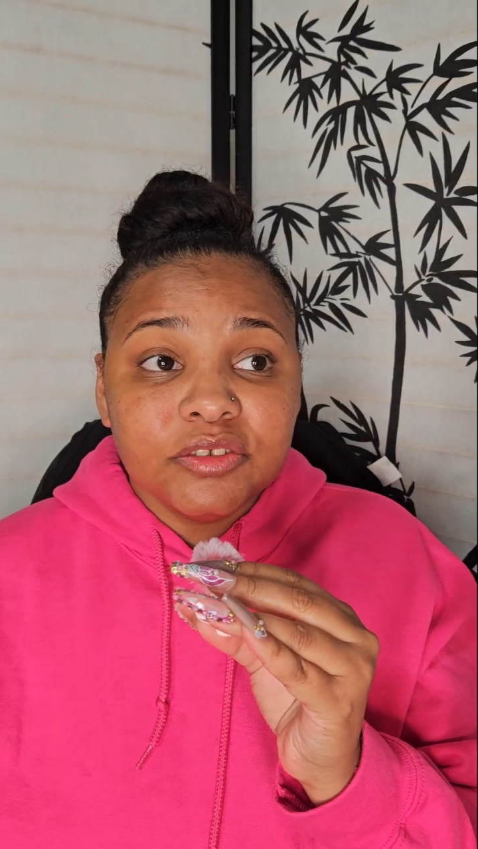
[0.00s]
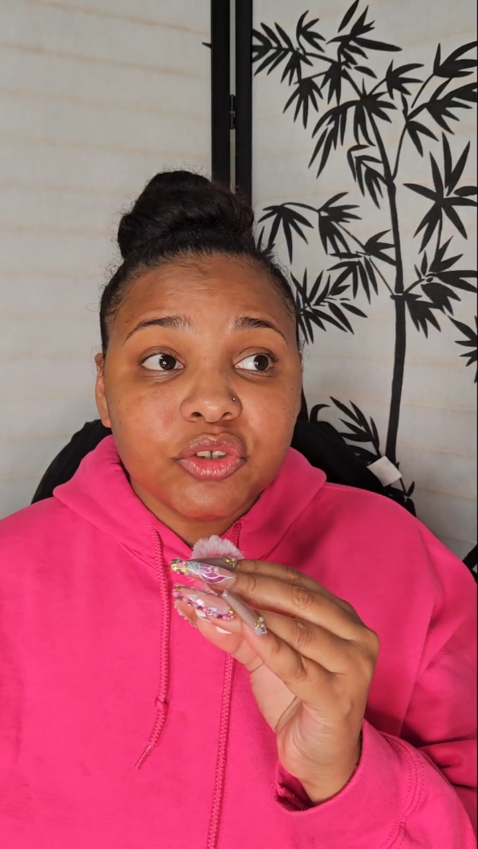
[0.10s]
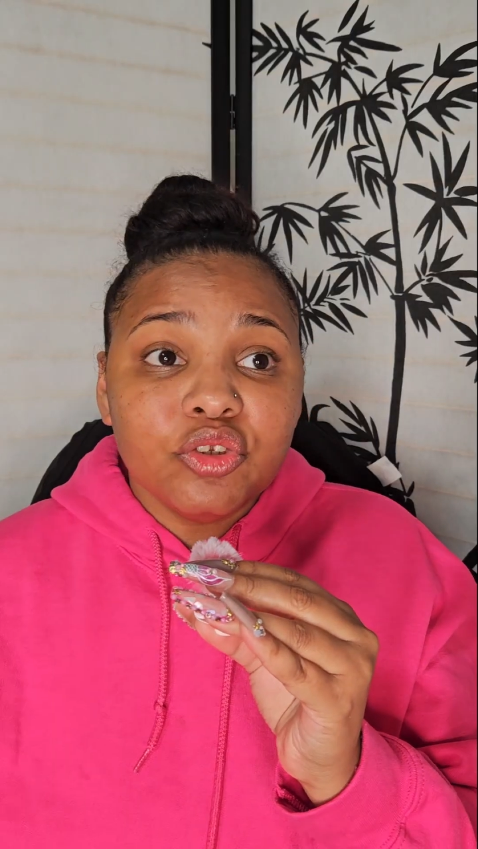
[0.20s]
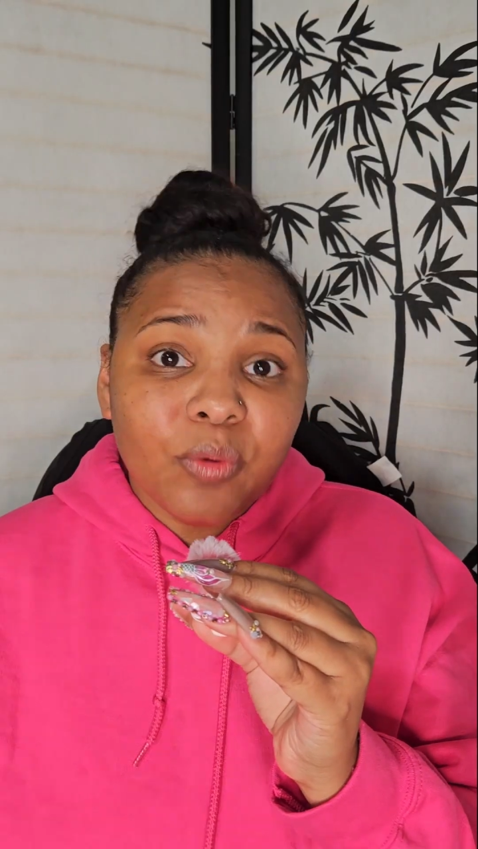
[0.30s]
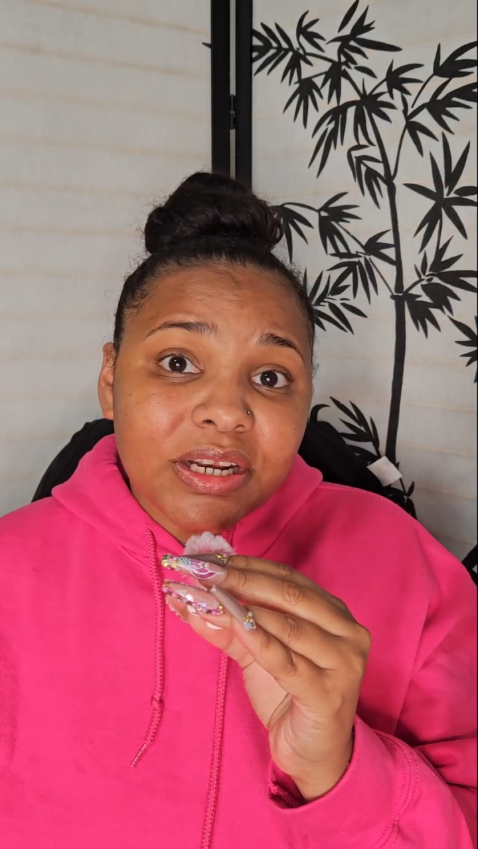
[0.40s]

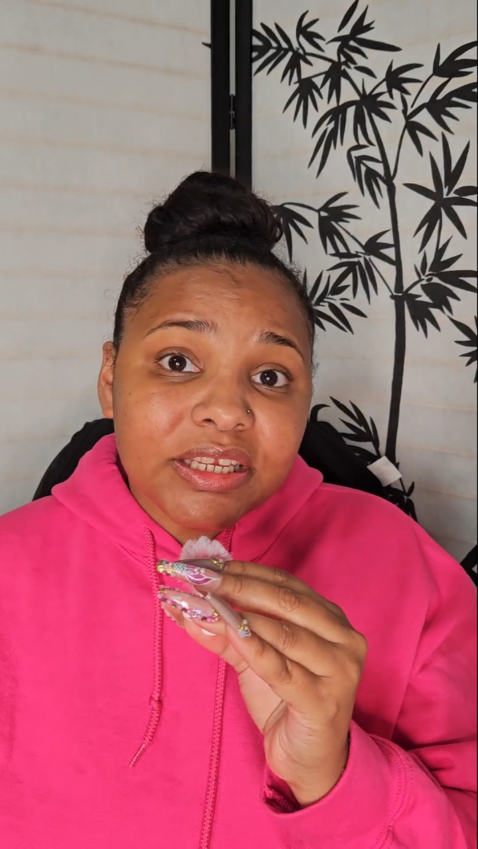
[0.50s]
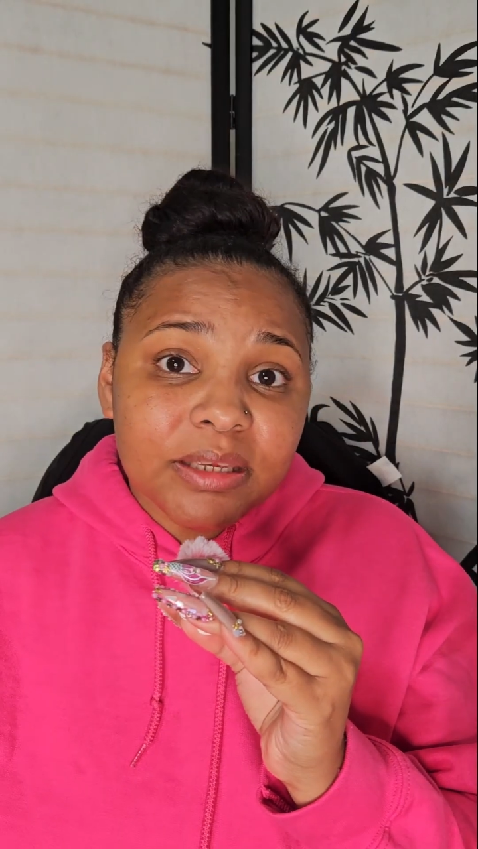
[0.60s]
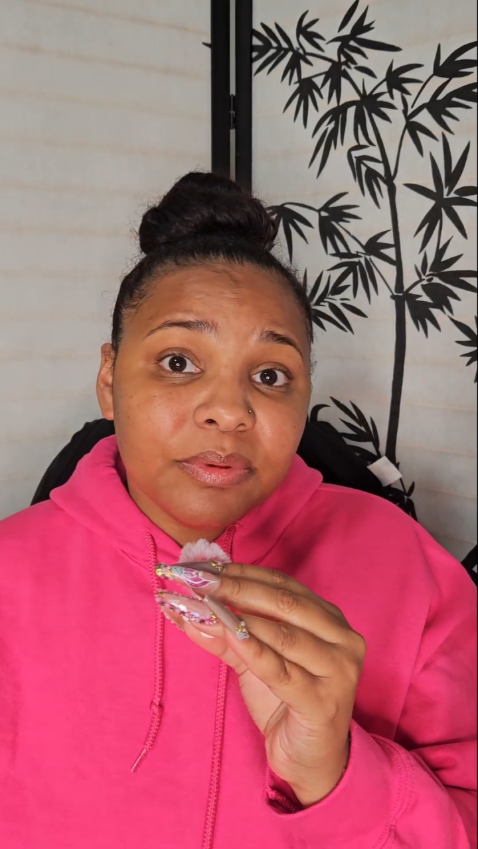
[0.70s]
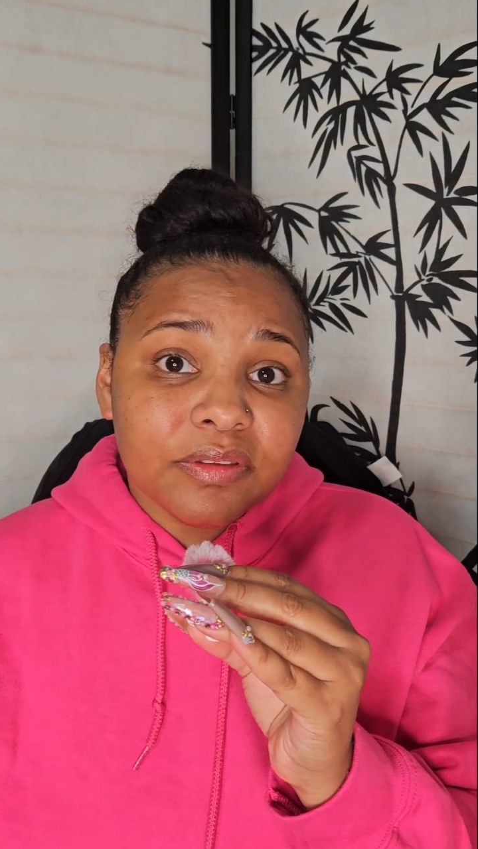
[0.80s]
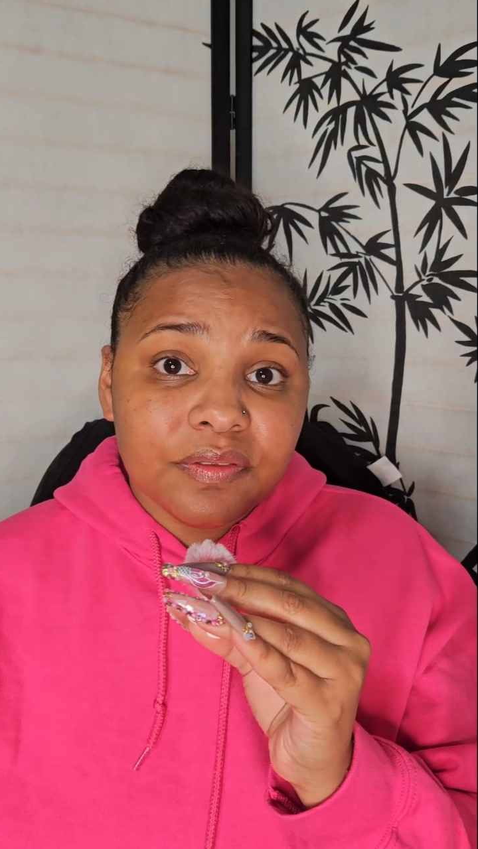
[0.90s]
So you want to
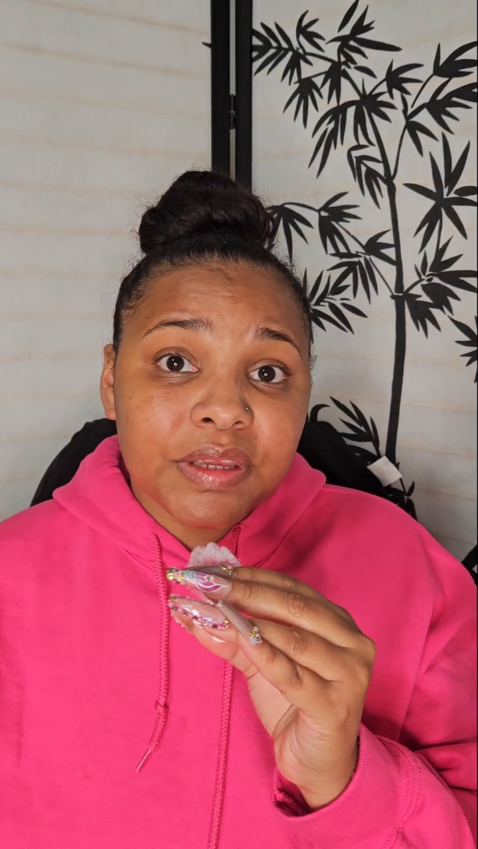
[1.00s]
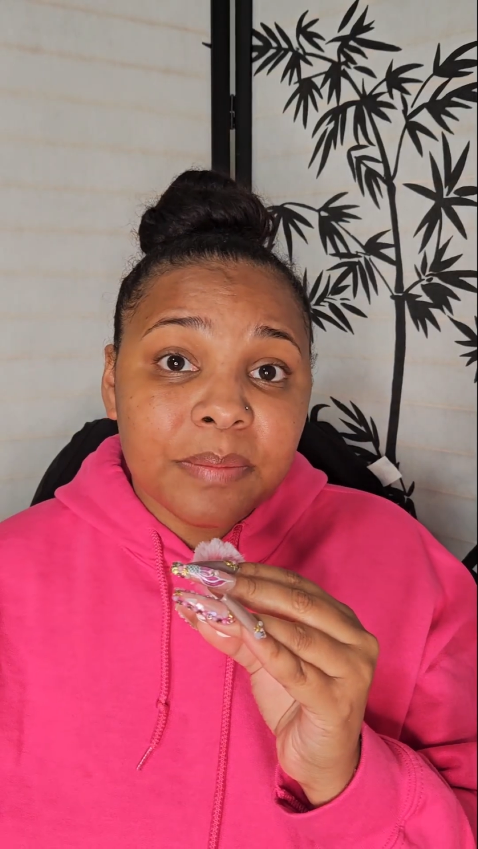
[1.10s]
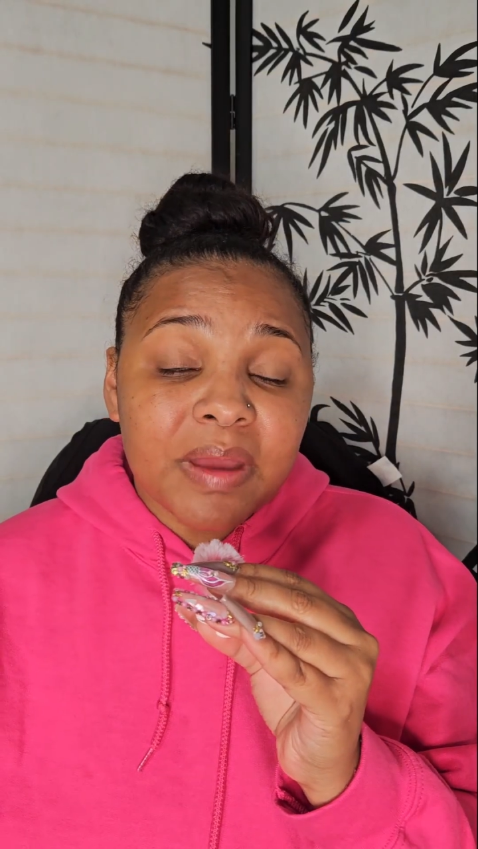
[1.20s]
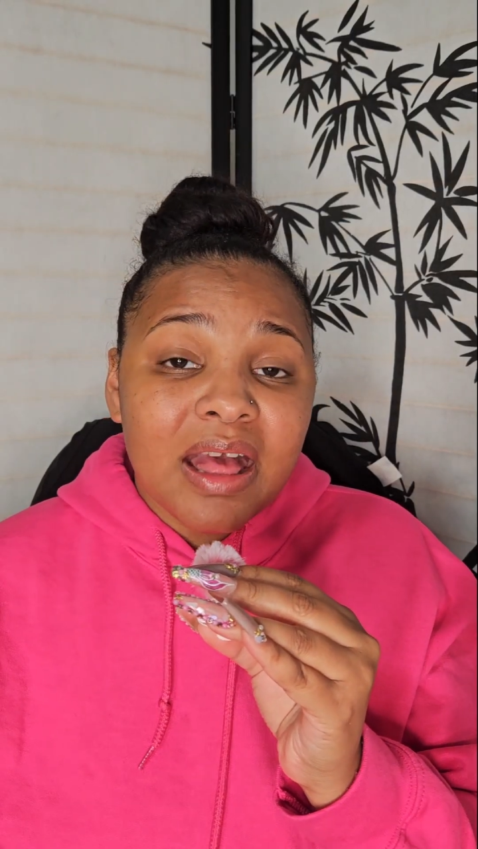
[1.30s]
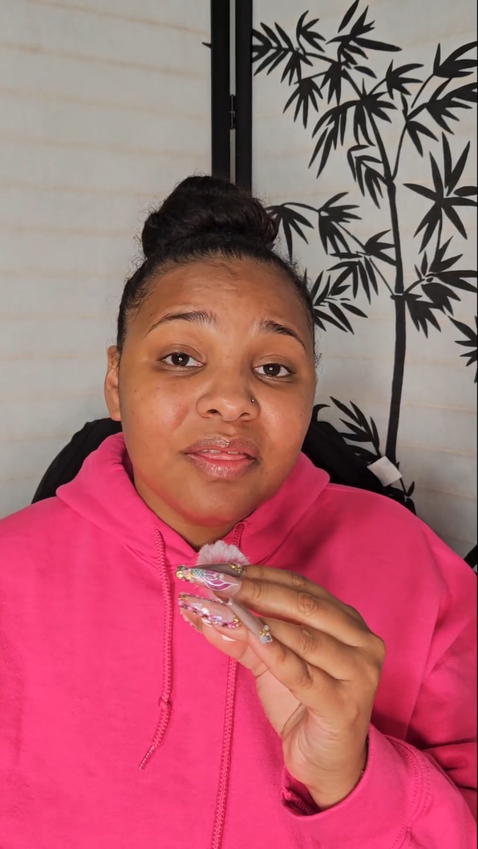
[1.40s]
keep it the theme.